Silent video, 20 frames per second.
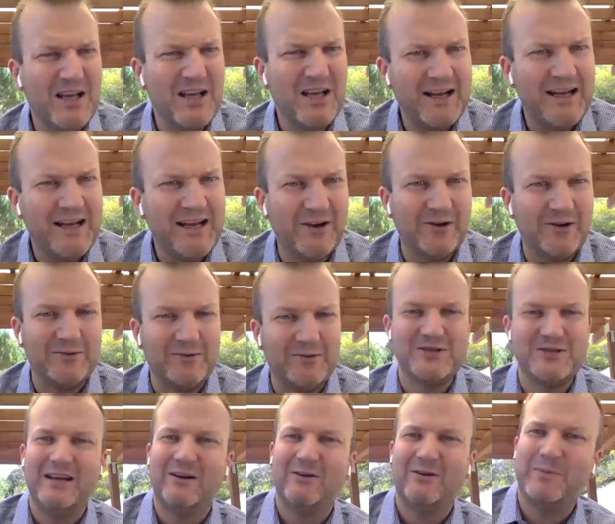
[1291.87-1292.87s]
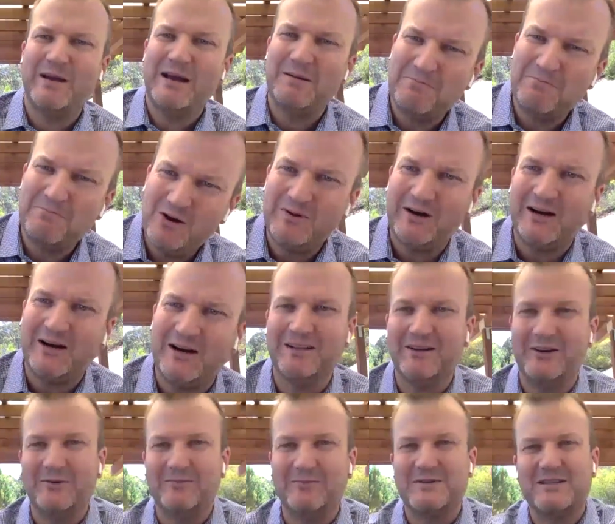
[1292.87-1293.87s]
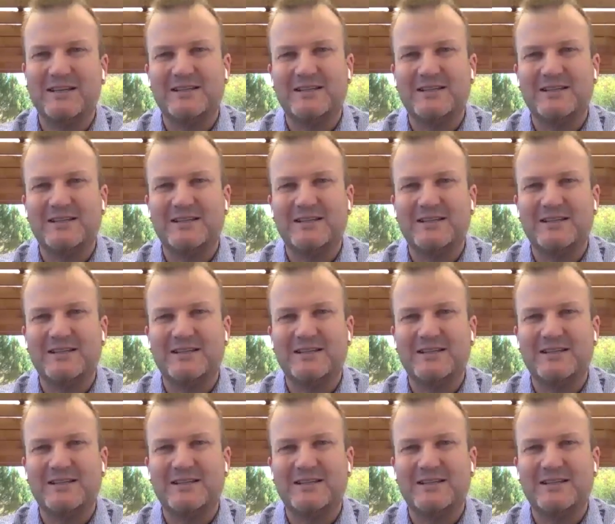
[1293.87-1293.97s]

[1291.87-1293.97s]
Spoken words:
tiny homes, you hear about mobile homes.